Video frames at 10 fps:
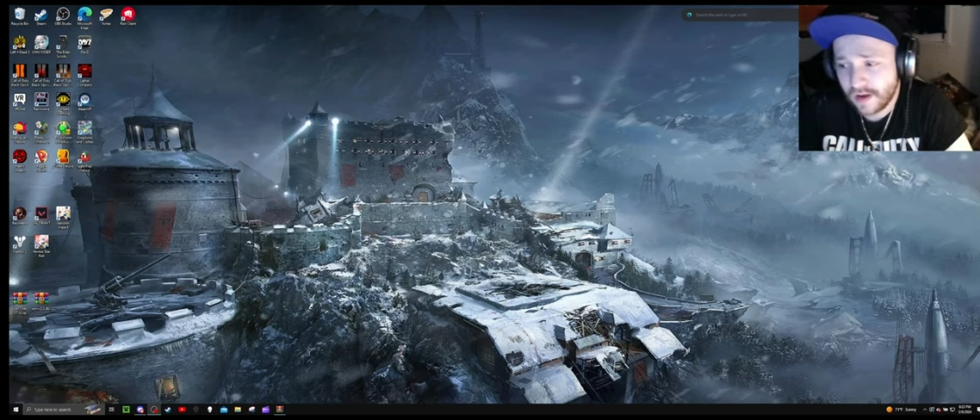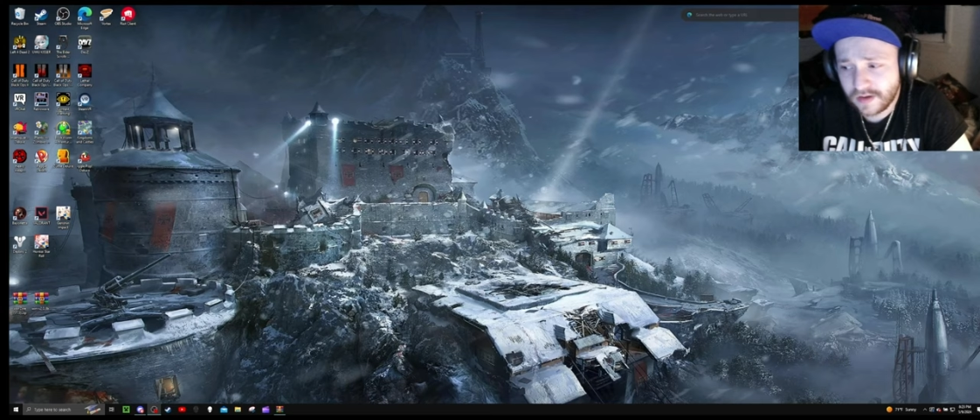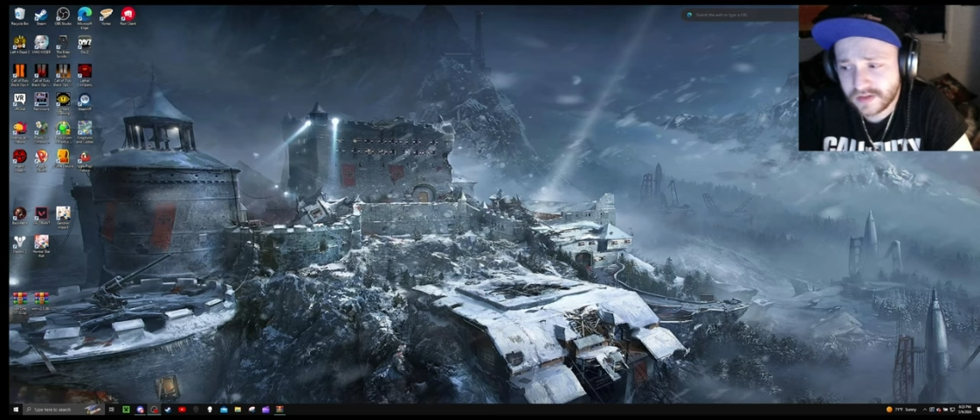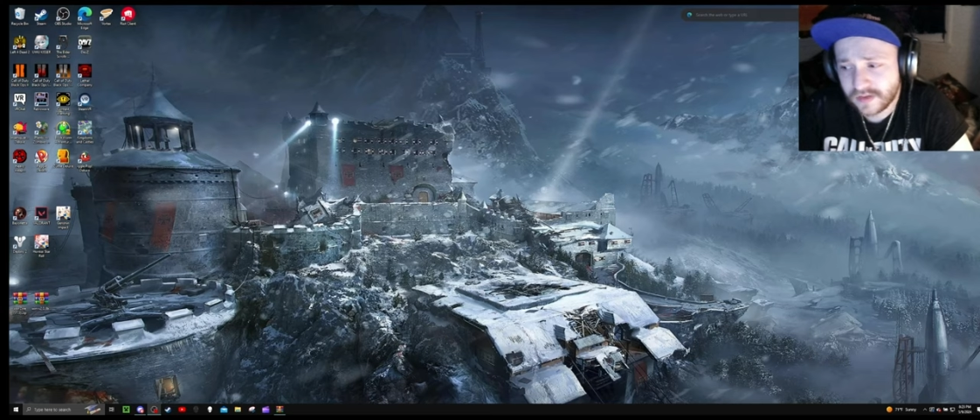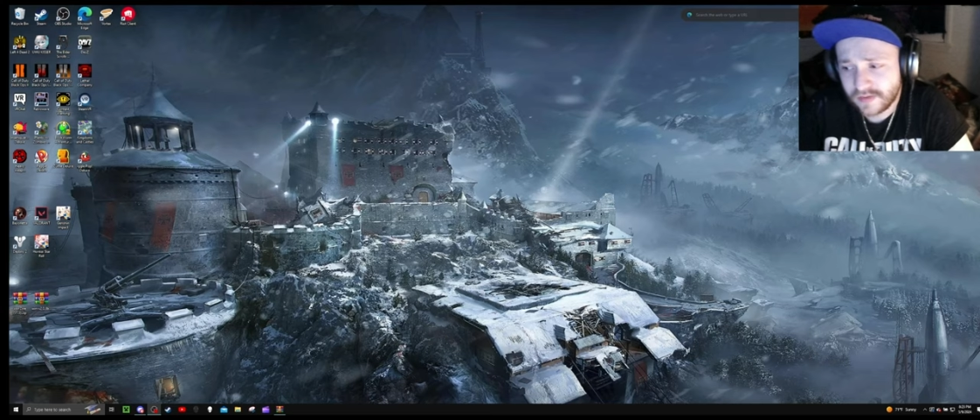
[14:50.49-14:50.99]

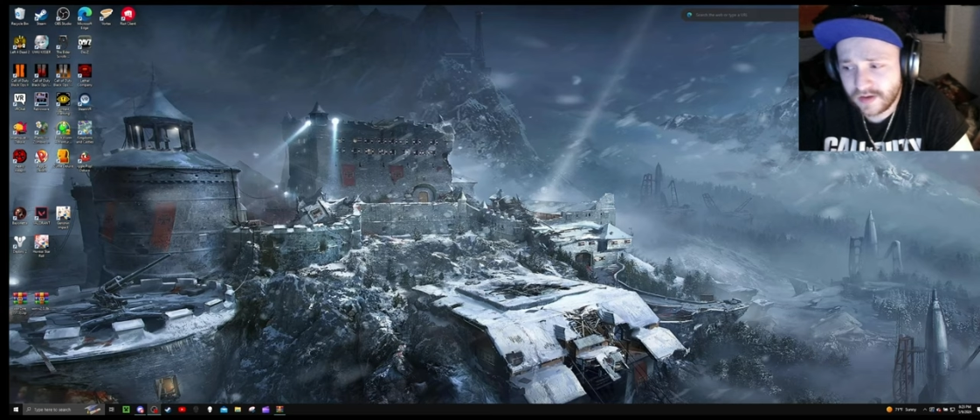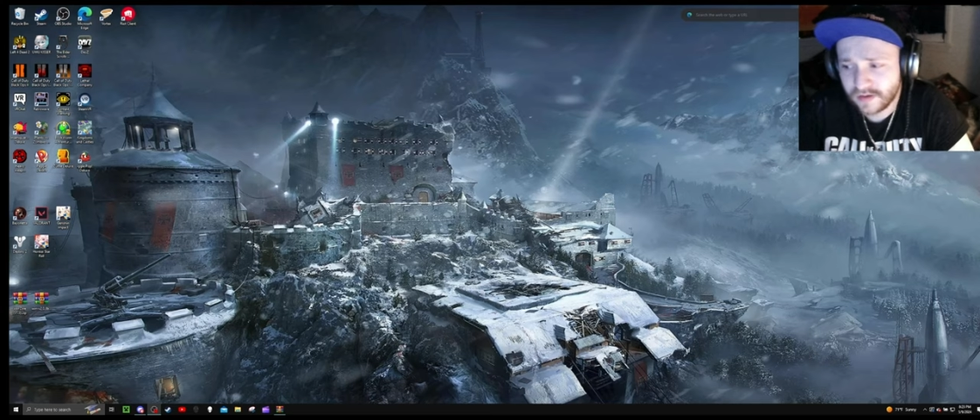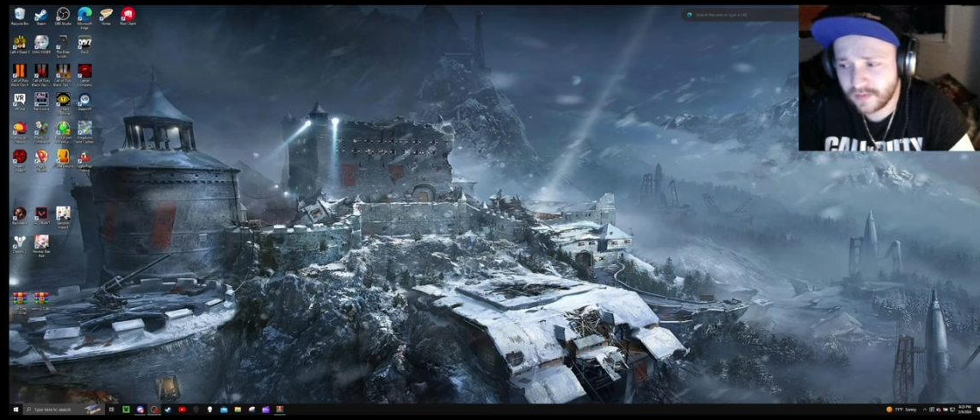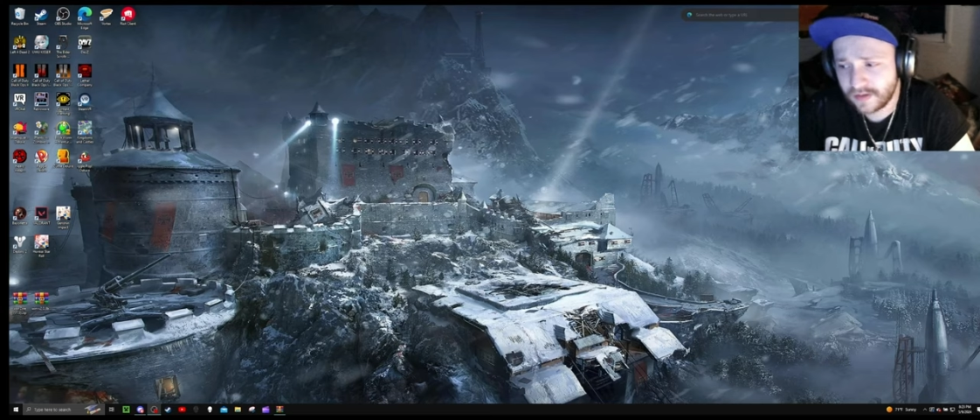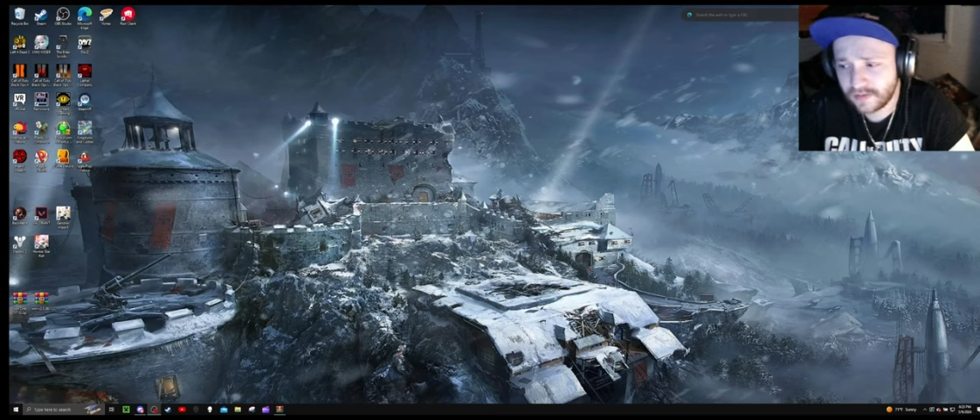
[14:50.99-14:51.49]
Also, we are
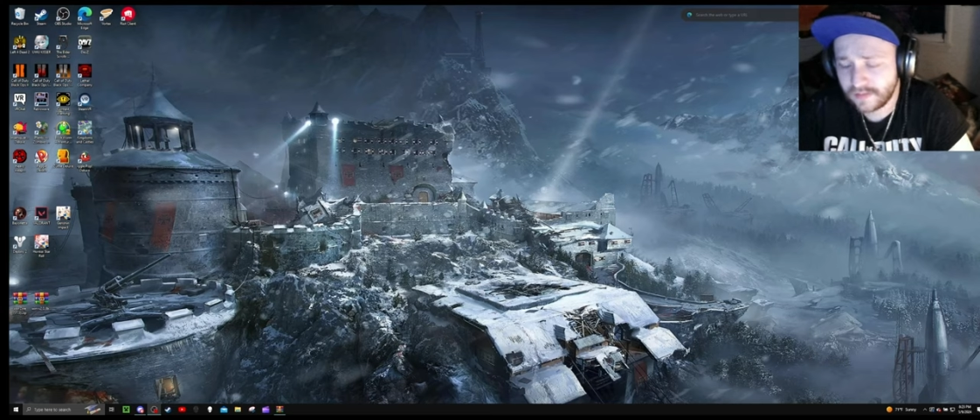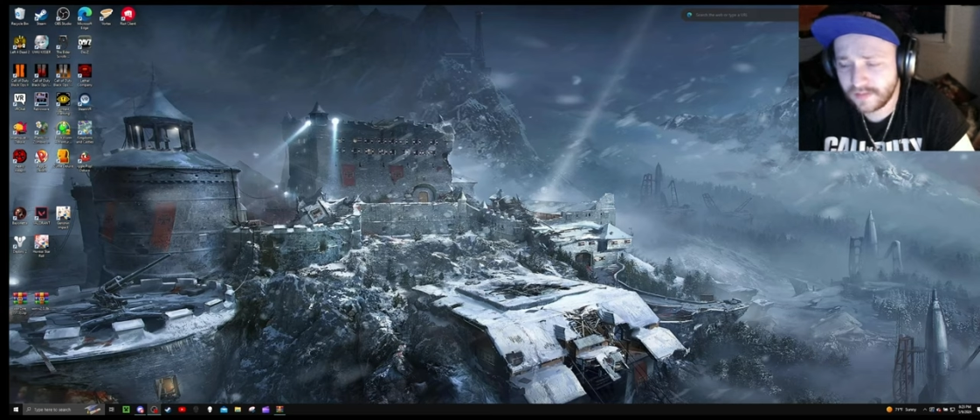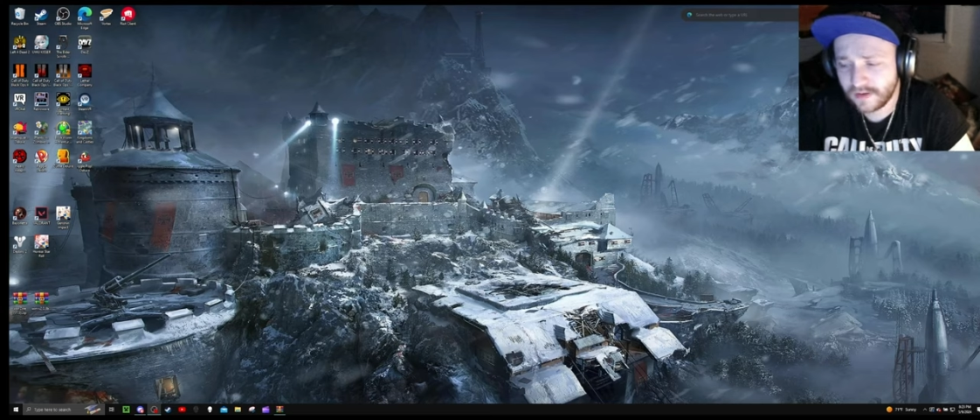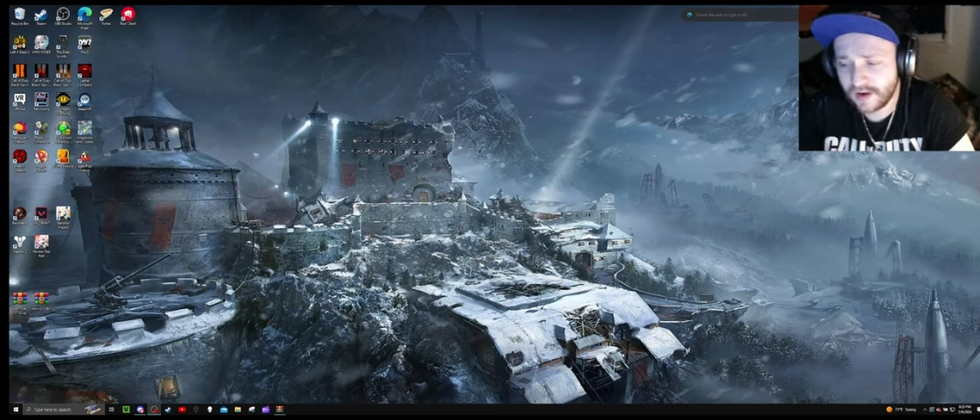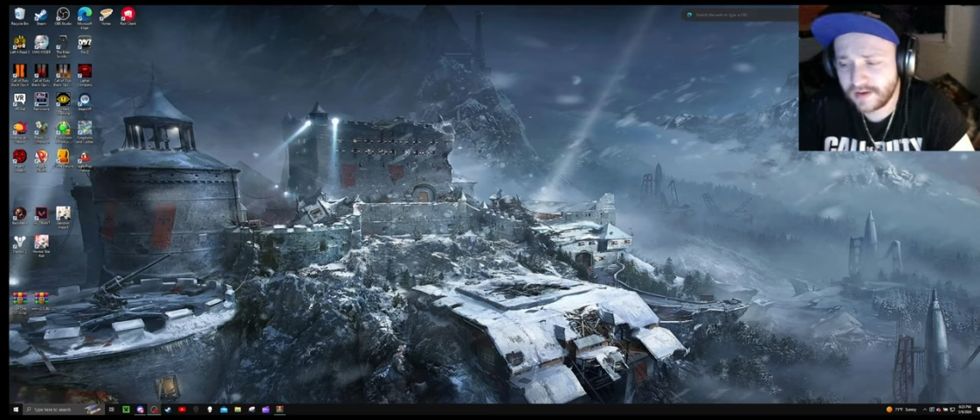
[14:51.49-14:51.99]
going to be. Do
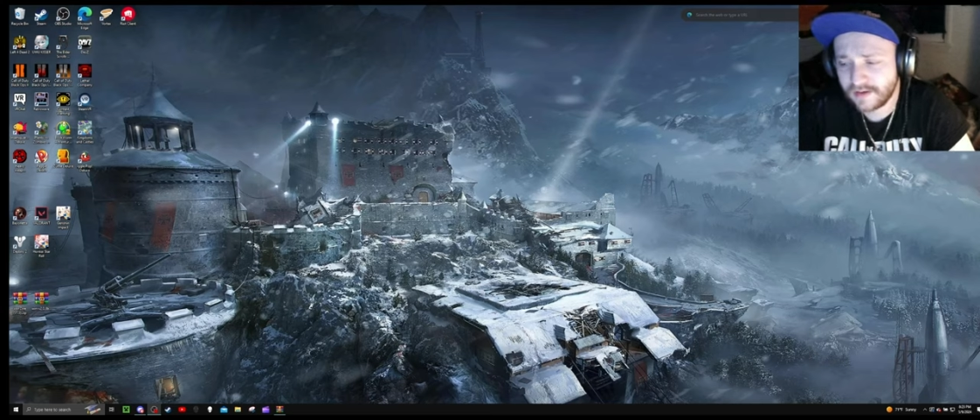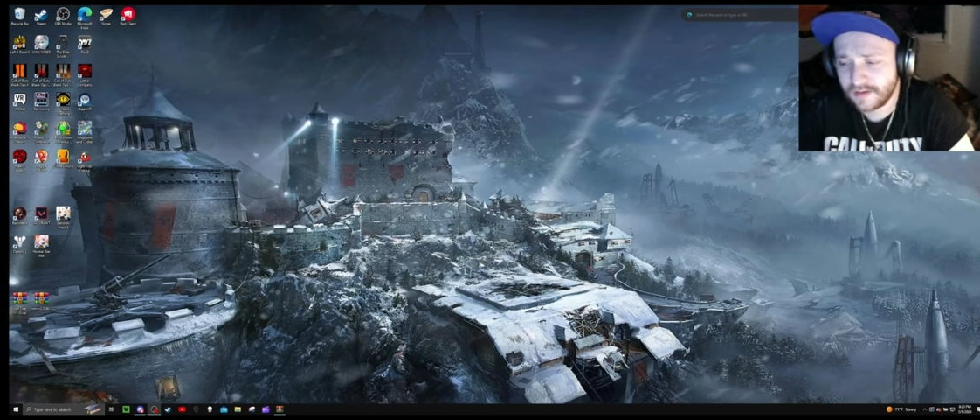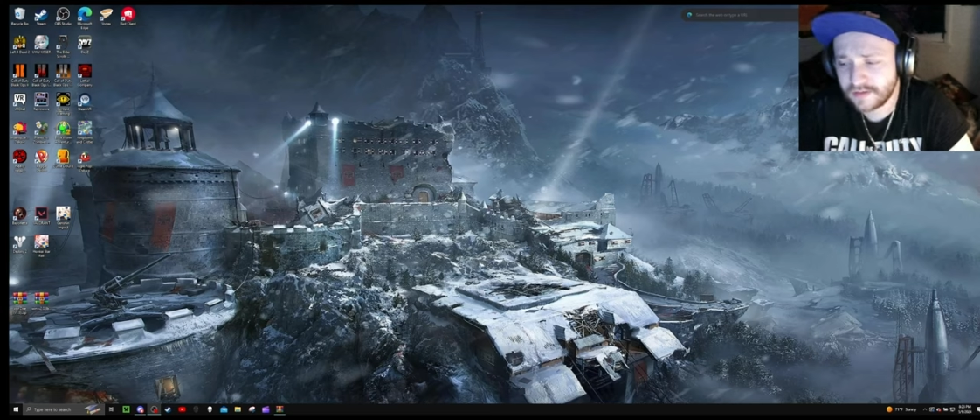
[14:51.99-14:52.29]
I